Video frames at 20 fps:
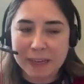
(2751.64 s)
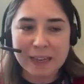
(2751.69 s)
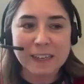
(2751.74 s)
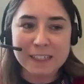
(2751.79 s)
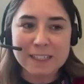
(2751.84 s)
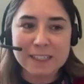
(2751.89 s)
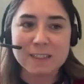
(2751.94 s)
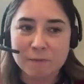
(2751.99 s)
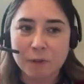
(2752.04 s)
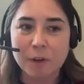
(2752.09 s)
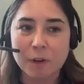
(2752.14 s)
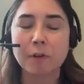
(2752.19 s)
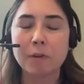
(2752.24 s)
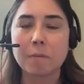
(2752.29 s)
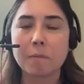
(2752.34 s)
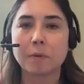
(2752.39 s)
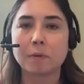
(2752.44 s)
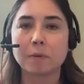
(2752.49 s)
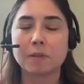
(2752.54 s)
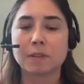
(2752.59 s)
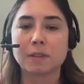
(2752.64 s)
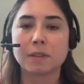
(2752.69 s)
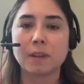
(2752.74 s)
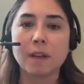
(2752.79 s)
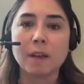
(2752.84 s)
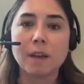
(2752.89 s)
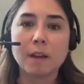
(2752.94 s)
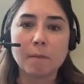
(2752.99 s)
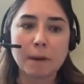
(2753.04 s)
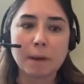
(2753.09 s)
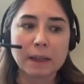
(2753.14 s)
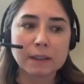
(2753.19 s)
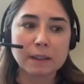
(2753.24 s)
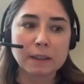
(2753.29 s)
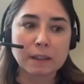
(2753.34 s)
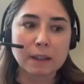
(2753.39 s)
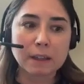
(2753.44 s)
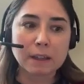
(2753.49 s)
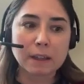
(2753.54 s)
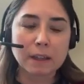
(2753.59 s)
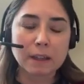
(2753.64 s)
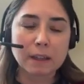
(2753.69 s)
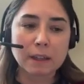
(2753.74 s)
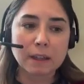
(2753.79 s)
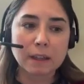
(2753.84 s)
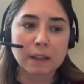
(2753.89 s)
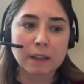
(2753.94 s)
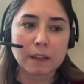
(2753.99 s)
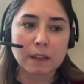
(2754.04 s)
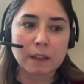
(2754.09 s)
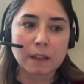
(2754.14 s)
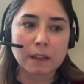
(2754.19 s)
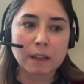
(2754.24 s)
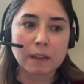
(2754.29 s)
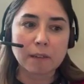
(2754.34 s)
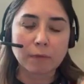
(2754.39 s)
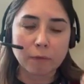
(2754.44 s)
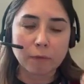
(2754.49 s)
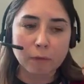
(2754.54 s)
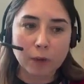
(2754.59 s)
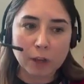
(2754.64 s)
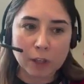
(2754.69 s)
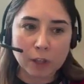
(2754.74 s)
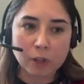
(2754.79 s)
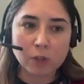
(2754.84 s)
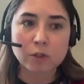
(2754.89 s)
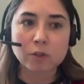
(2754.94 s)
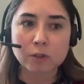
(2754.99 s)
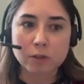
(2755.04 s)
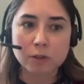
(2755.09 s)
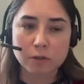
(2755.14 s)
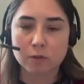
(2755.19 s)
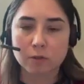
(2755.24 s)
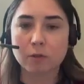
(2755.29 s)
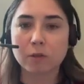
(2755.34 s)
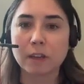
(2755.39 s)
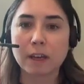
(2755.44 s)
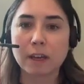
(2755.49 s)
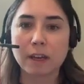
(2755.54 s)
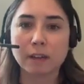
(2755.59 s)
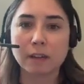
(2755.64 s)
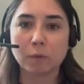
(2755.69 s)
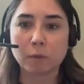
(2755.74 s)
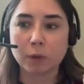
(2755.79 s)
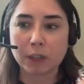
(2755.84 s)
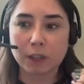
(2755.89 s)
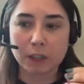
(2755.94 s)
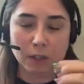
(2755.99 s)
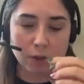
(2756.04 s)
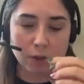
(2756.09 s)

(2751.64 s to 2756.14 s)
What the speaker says: that is very important. But if in order to do that,